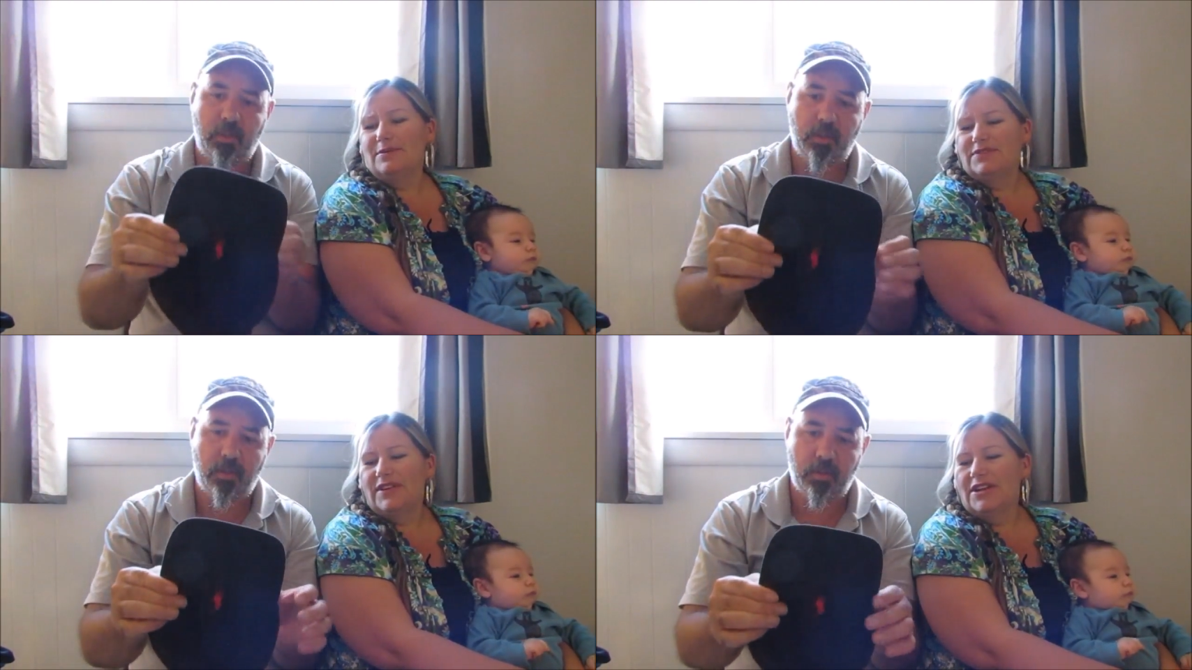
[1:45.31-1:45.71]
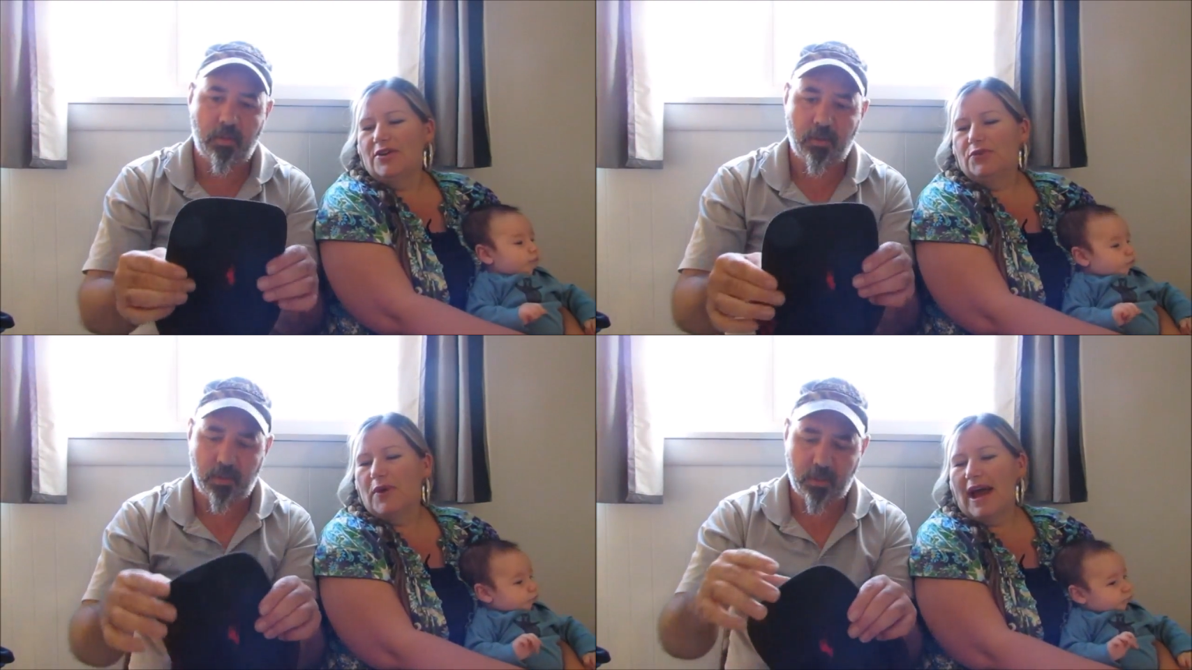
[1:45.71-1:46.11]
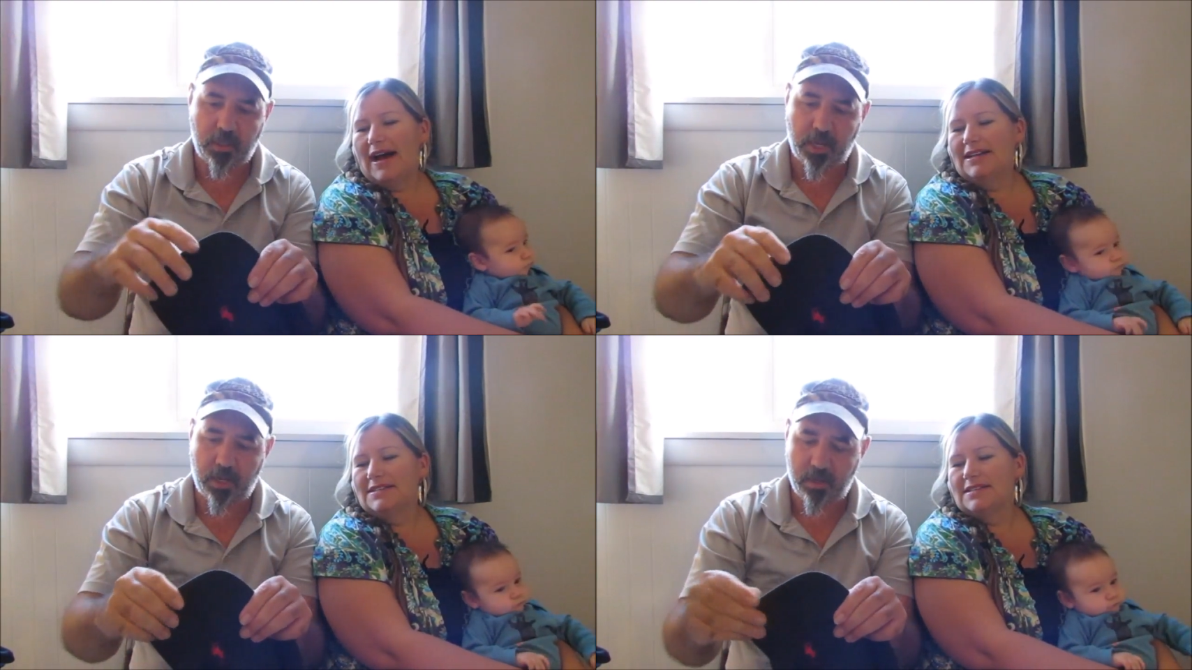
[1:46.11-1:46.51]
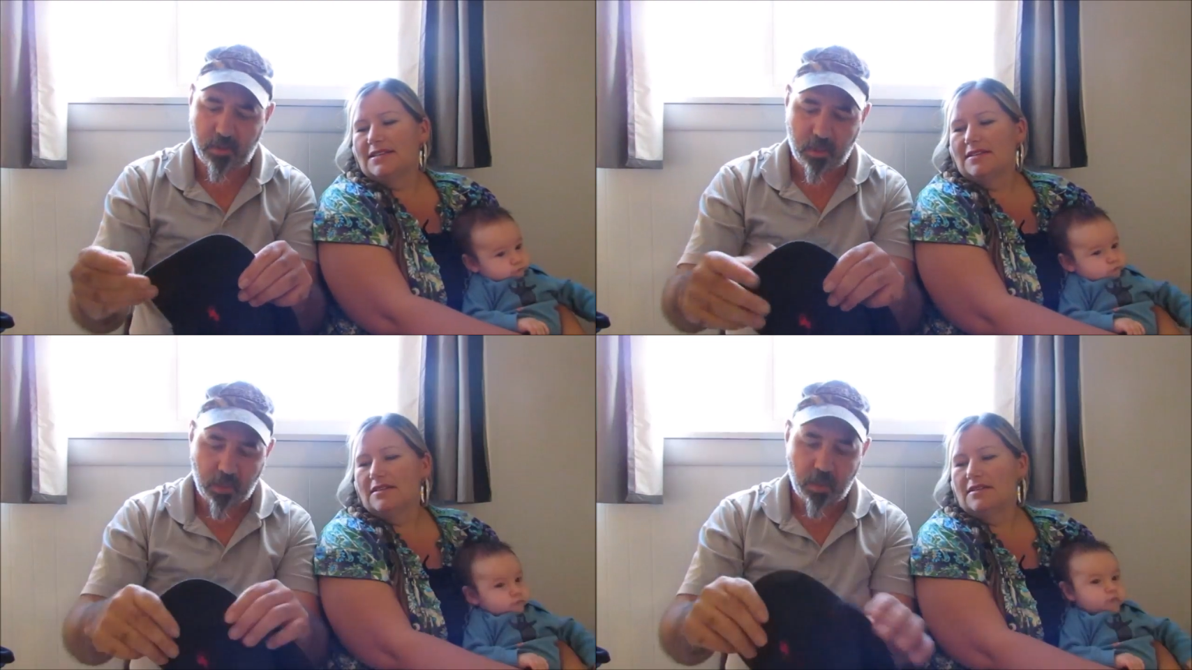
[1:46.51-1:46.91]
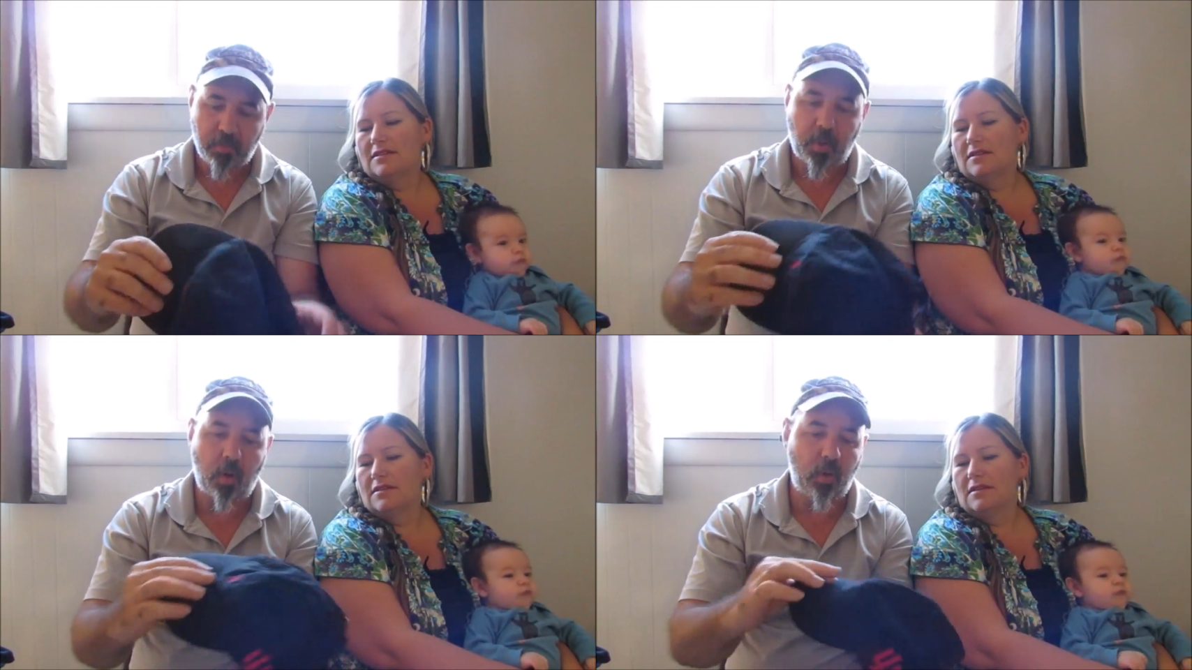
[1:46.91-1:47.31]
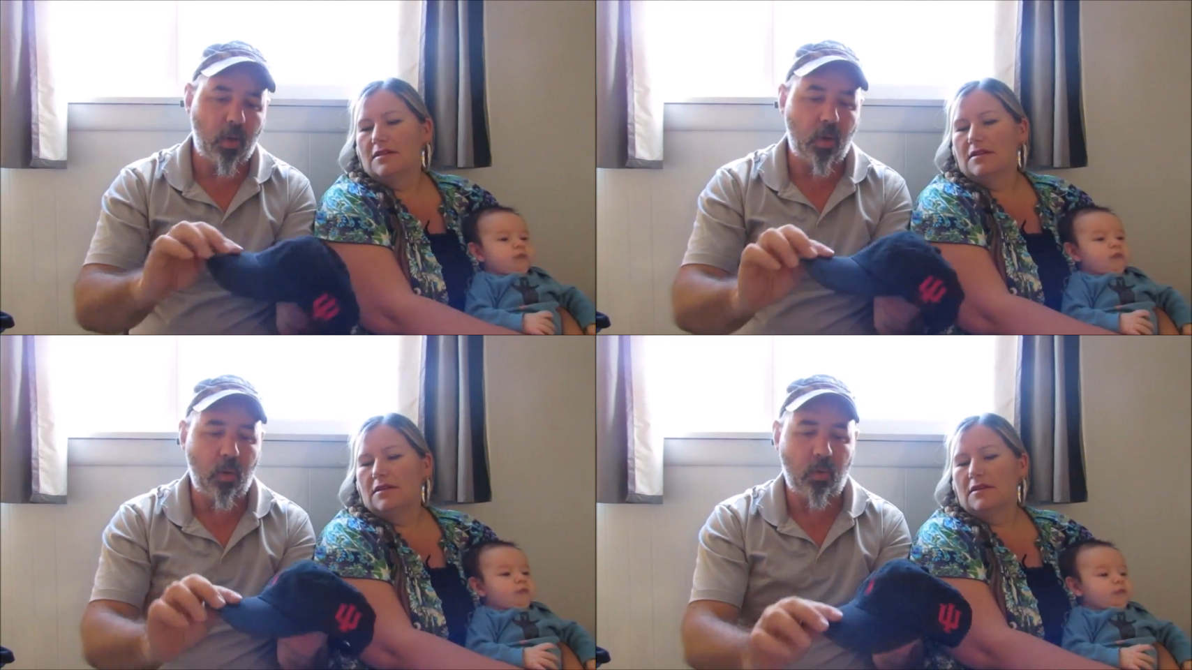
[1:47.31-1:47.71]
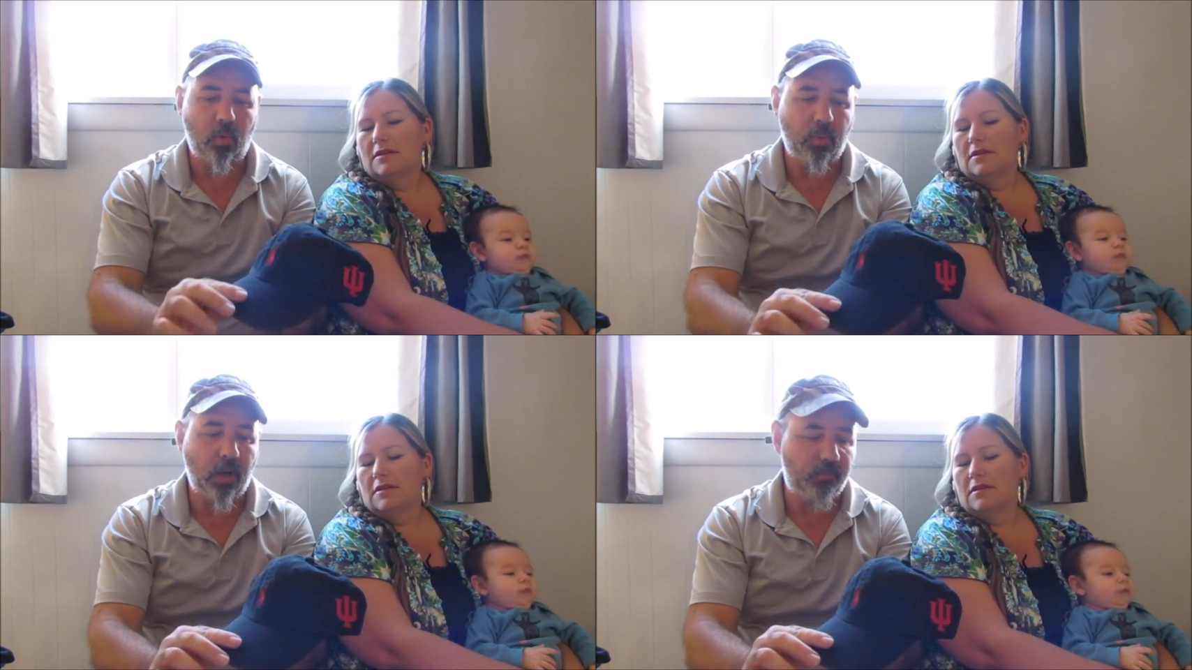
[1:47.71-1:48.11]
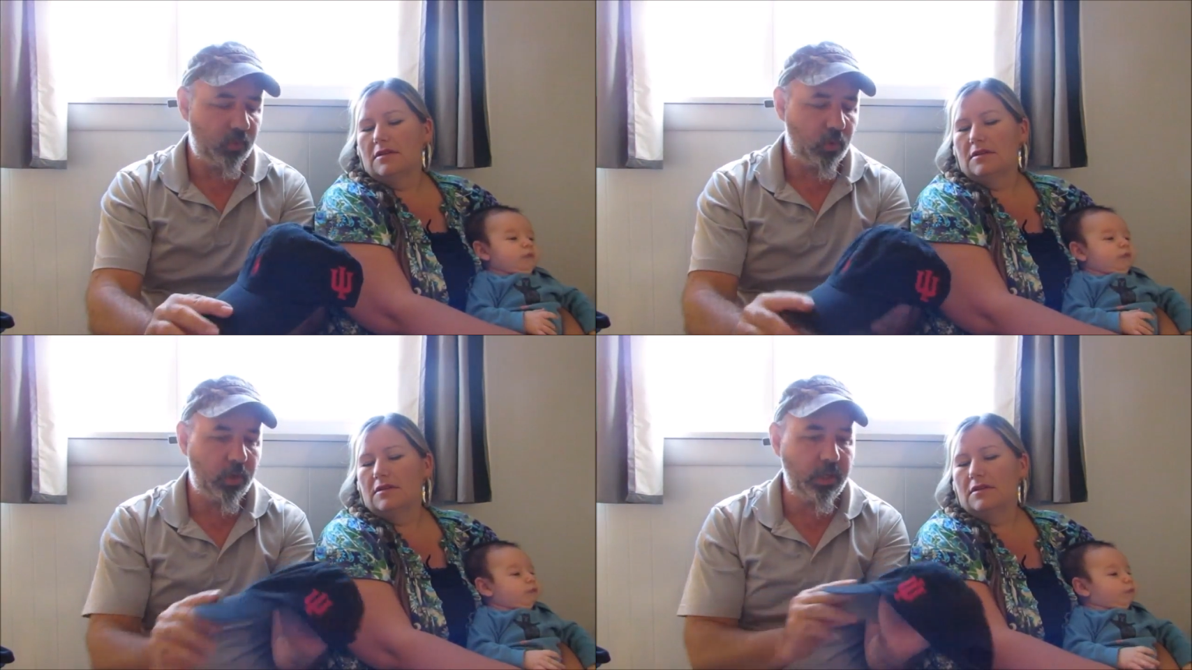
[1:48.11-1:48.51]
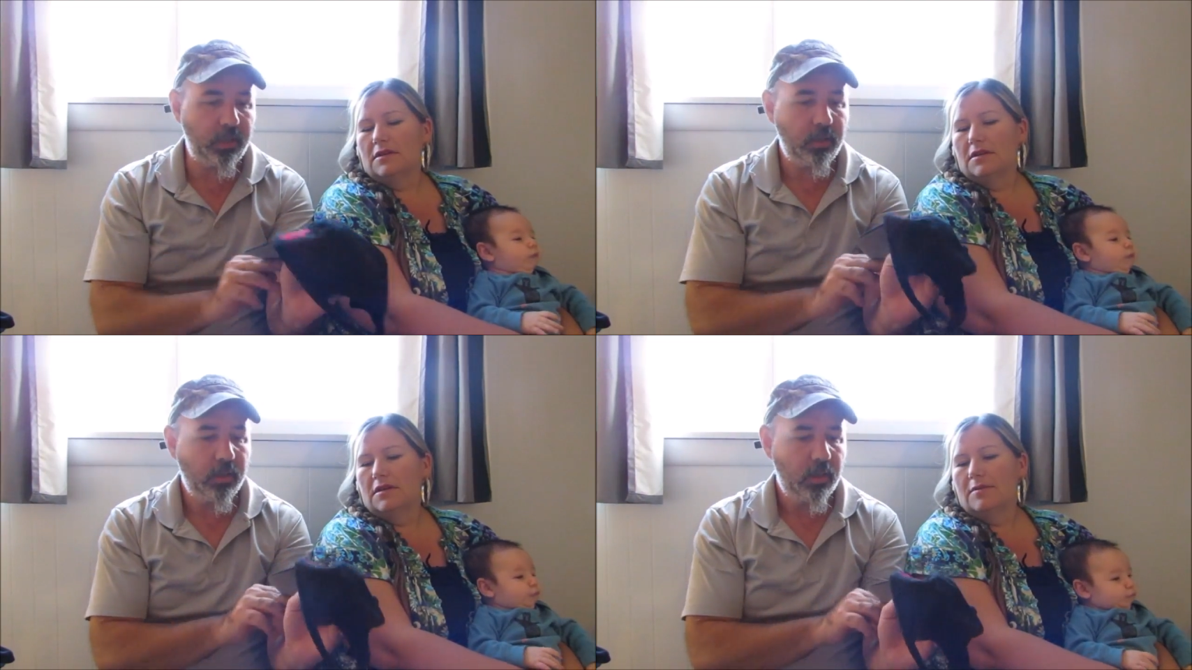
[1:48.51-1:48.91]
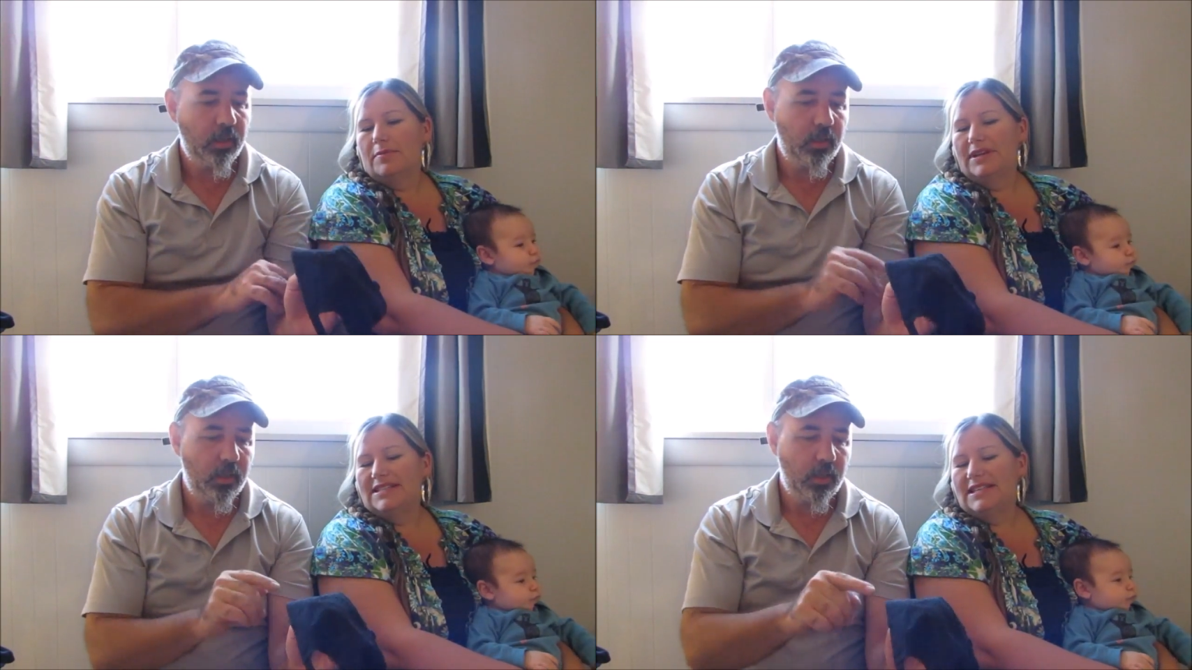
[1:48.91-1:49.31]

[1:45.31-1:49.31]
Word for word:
Speaker 1: was fun to go through hats.
Speaker 2: Yeah. Polo, Ralph Lauren.
Speaker 1: But it's